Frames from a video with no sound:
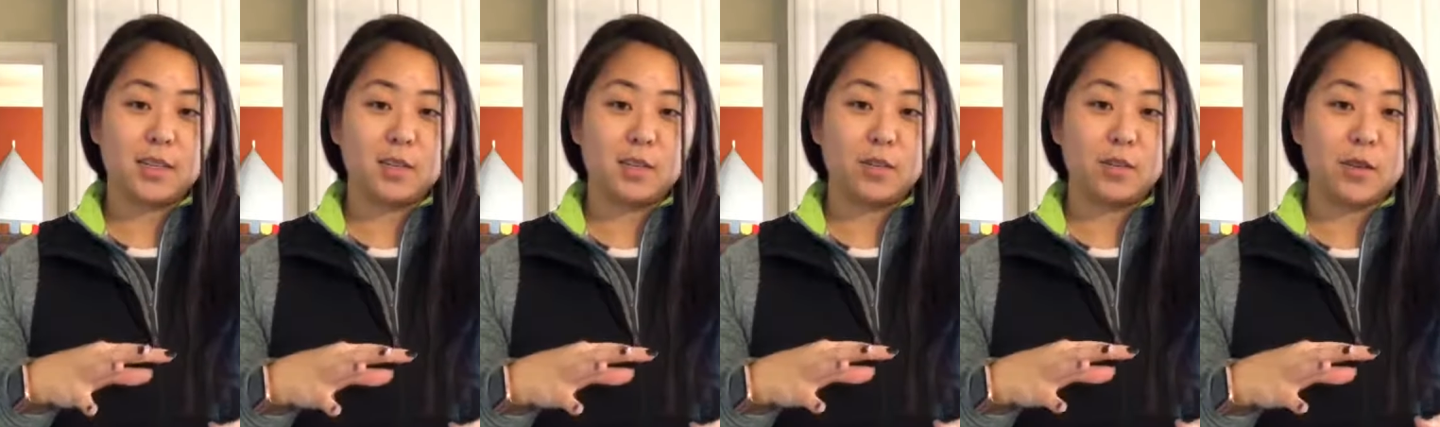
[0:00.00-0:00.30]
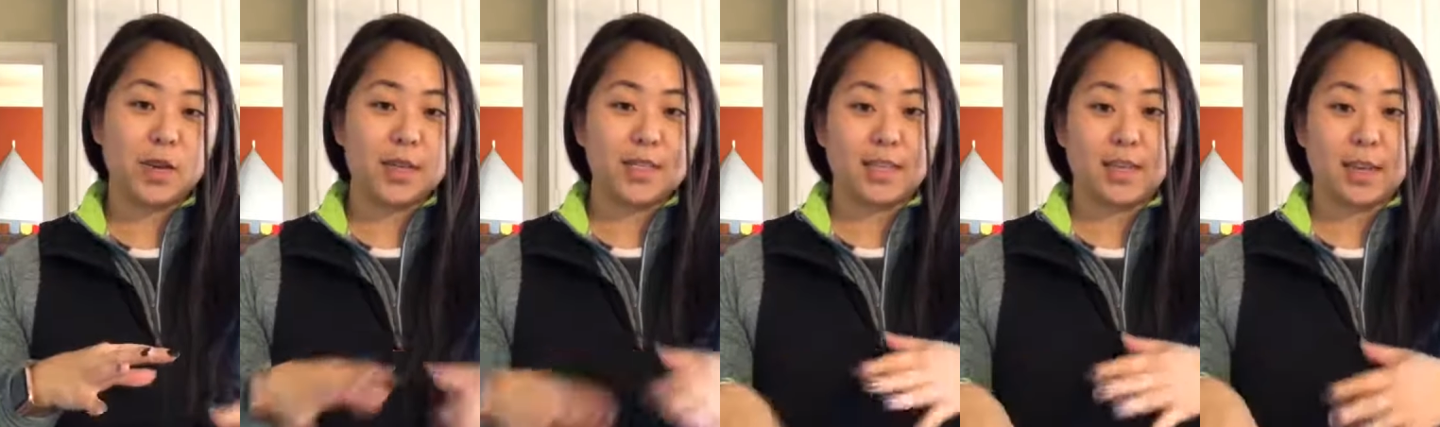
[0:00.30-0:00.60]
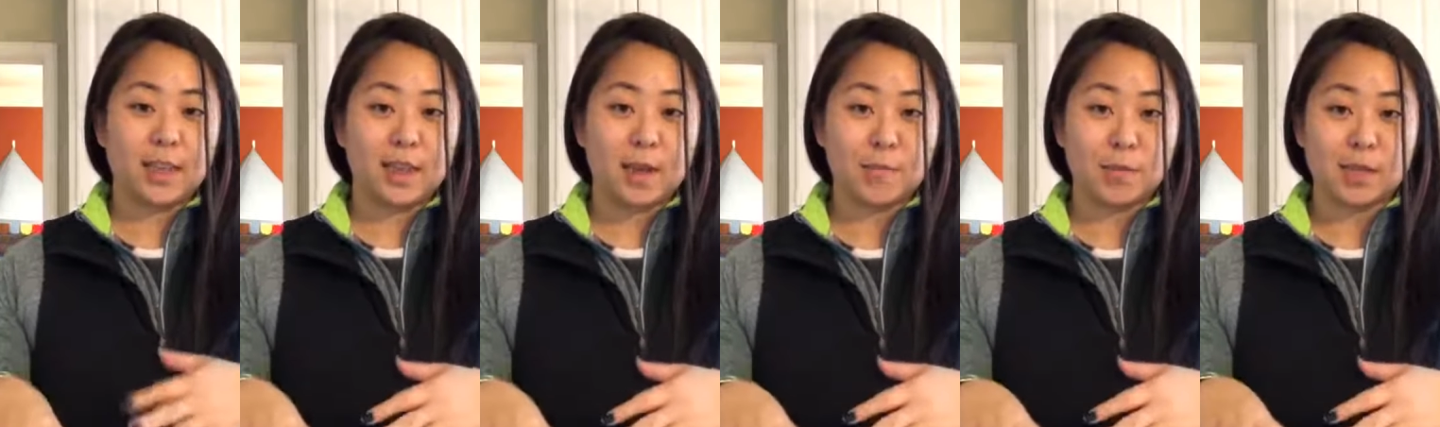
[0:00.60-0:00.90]
you guys to
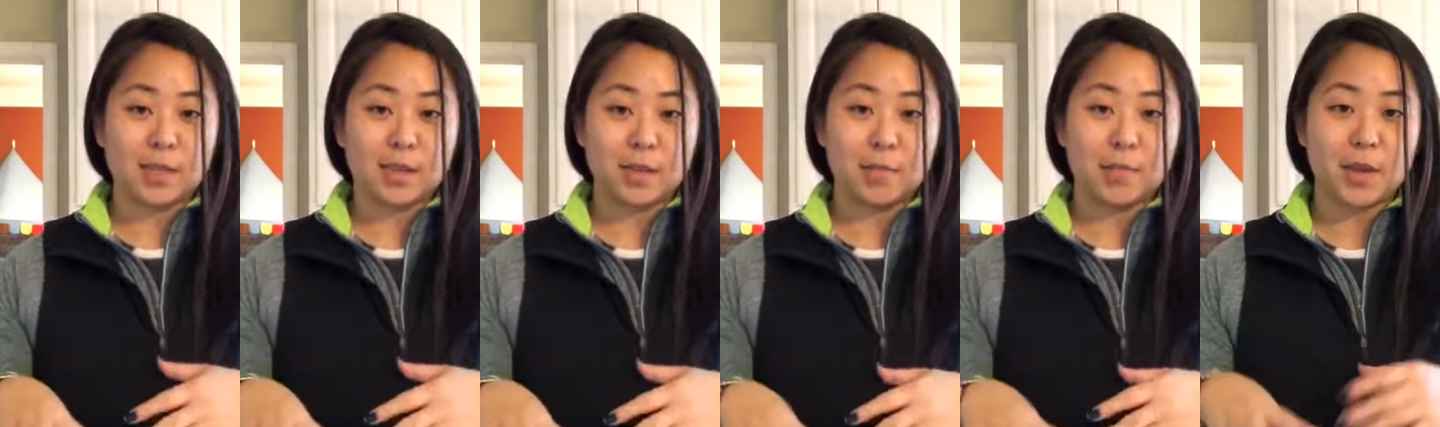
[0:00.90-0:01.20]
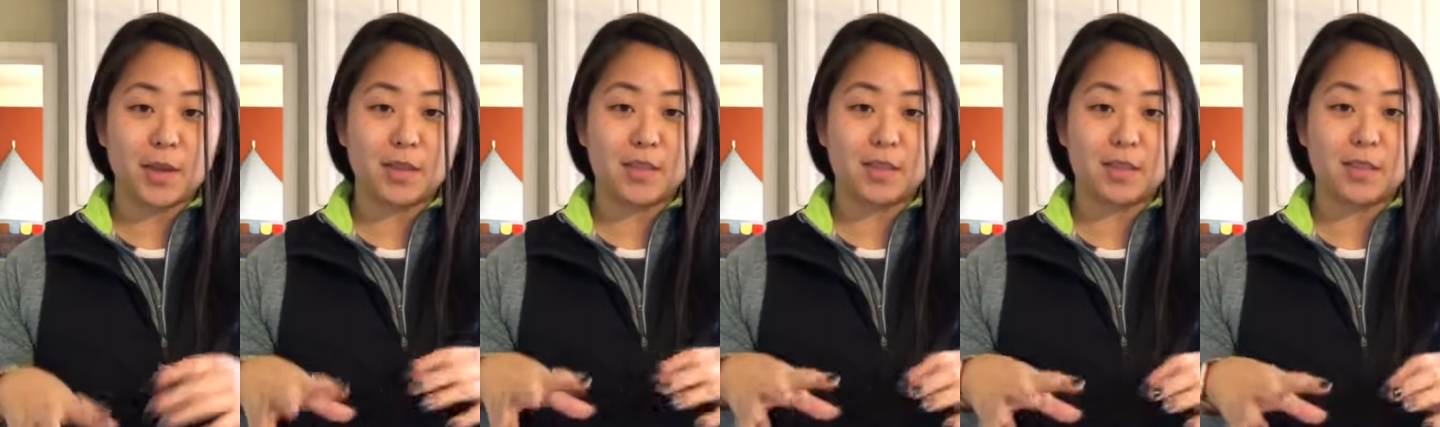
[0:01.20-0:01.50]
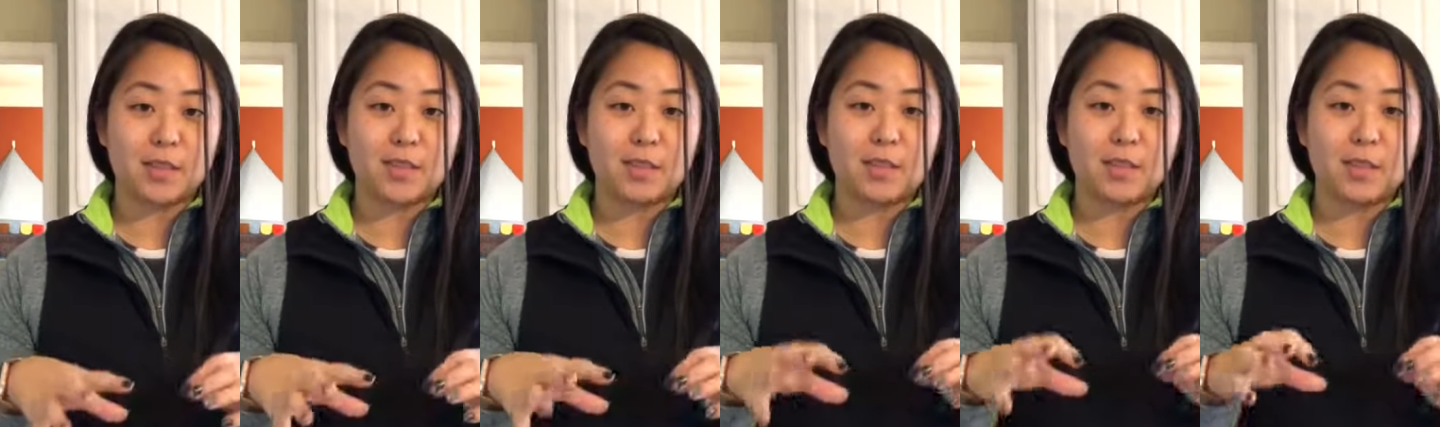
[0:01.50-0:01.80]
get that mixed up because
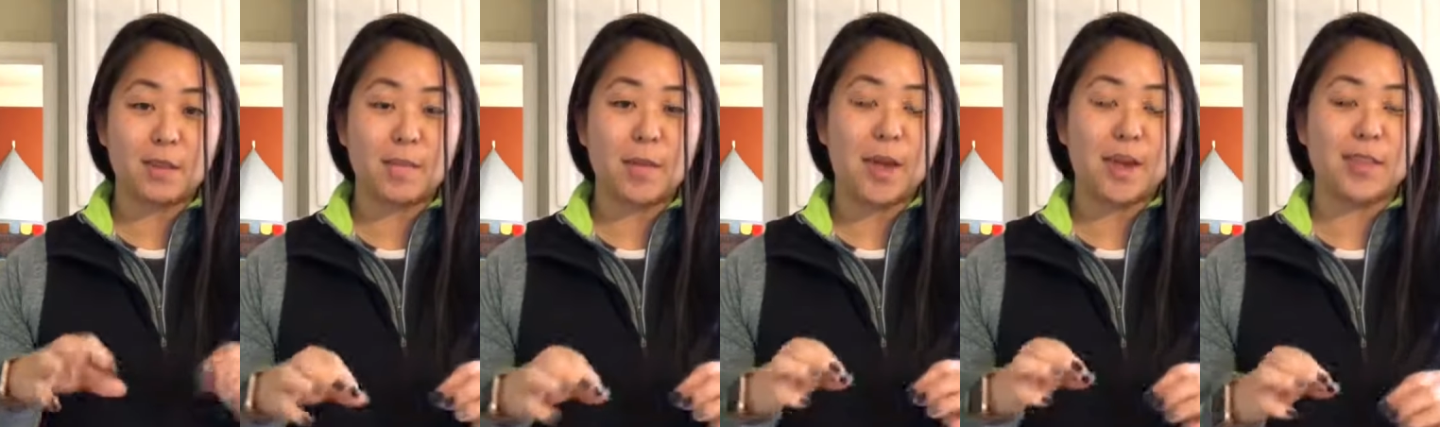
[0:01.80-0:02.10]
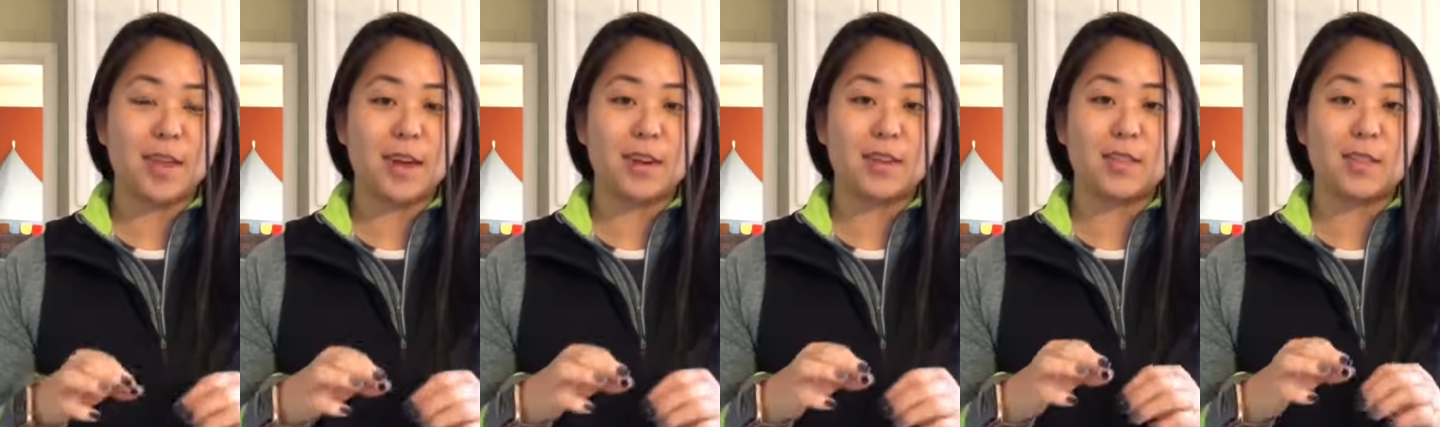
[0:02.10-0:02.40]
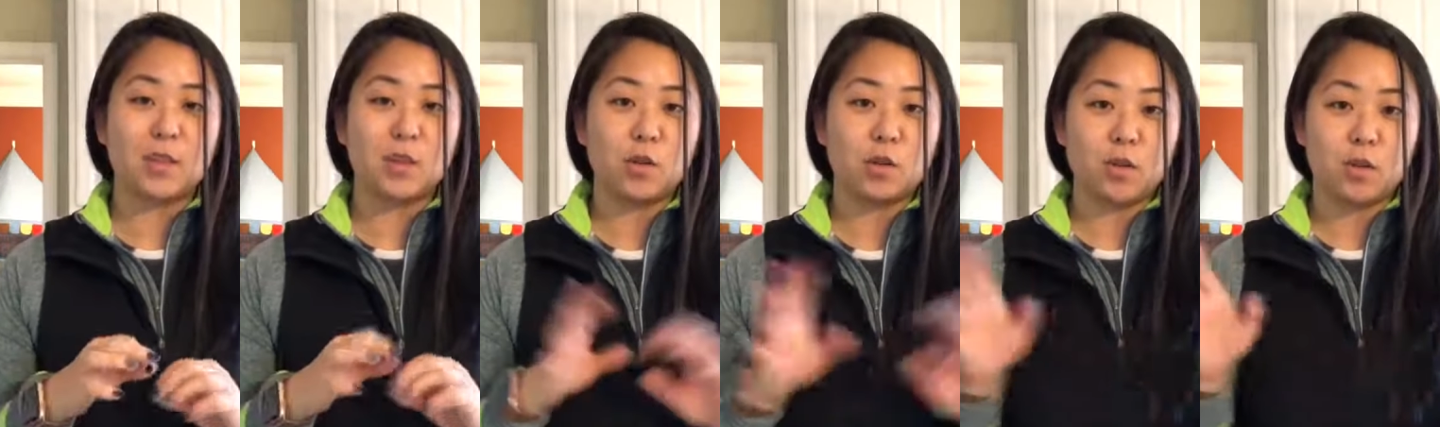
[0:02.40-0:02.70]
to make that, it's
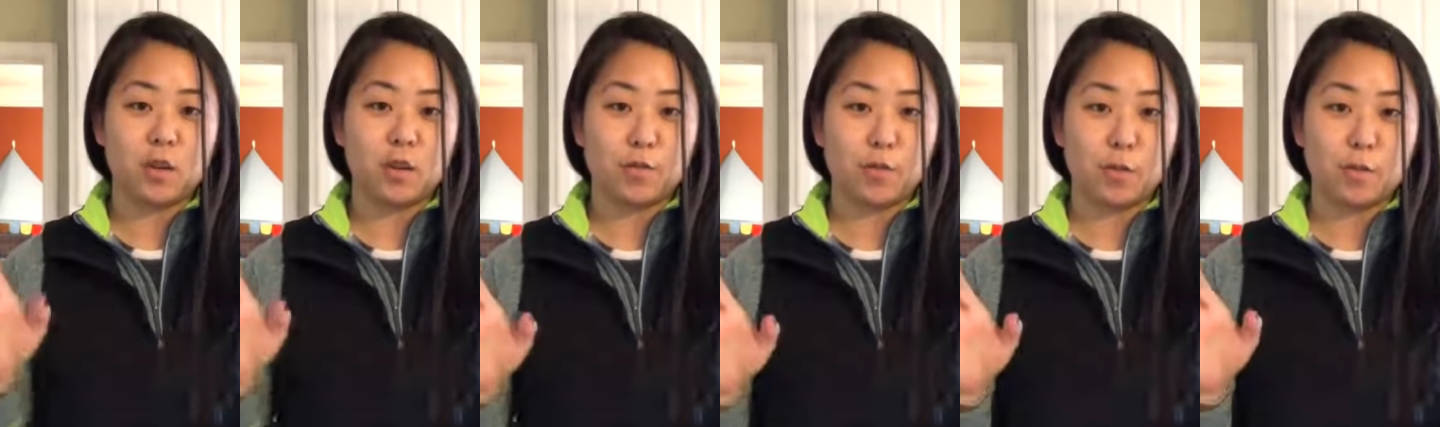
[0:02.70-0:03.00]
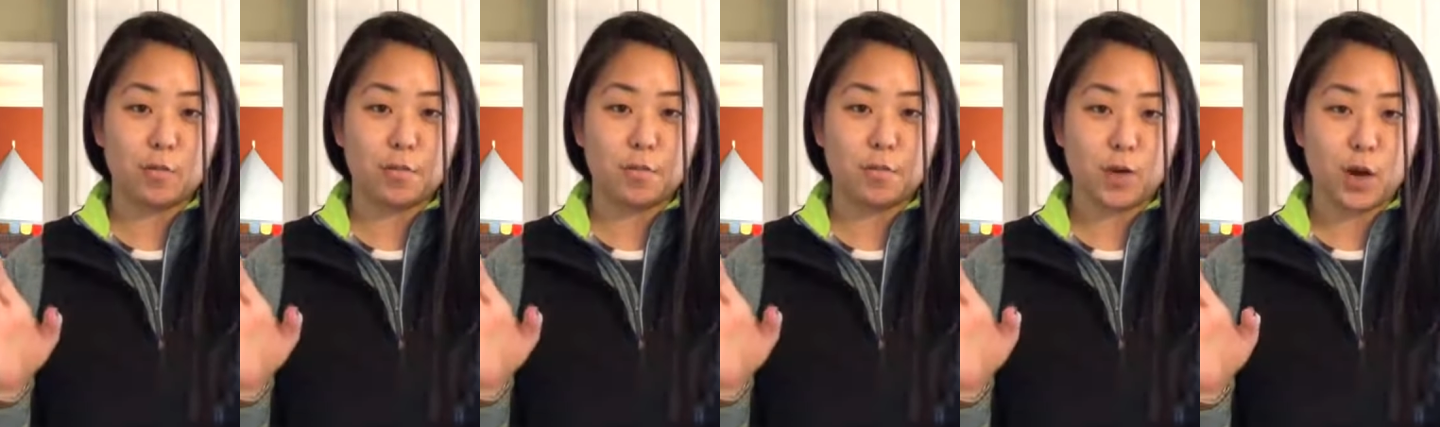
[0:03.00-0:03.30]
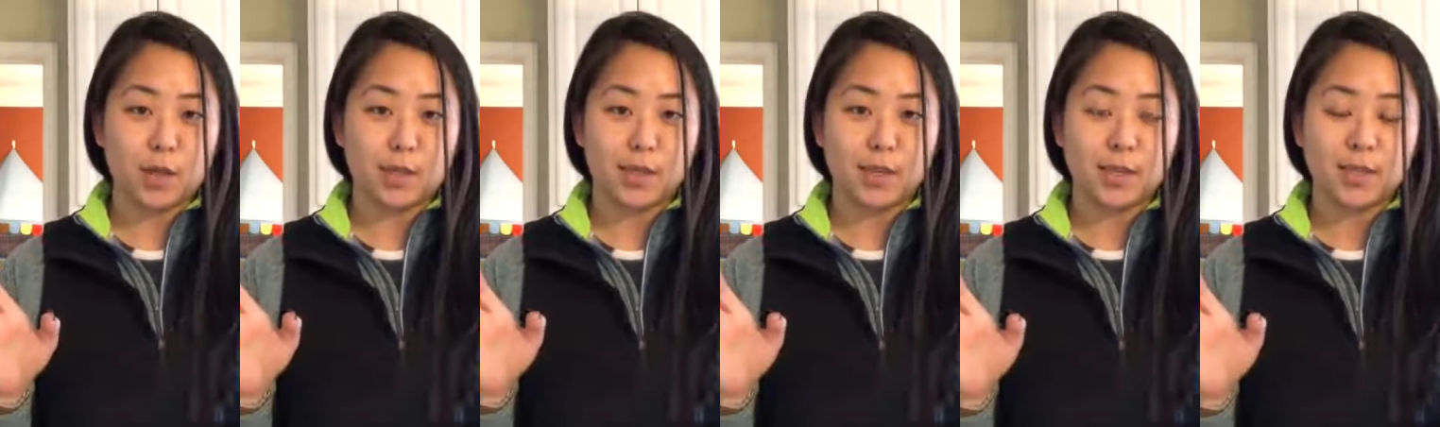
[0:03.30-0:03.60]
a totally different
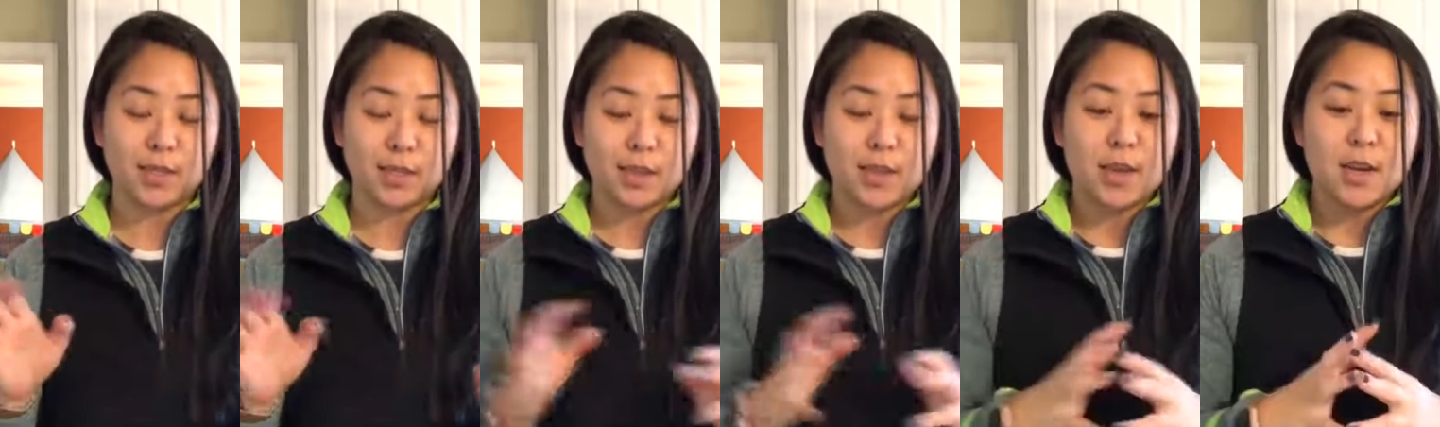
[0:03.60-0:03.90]
process.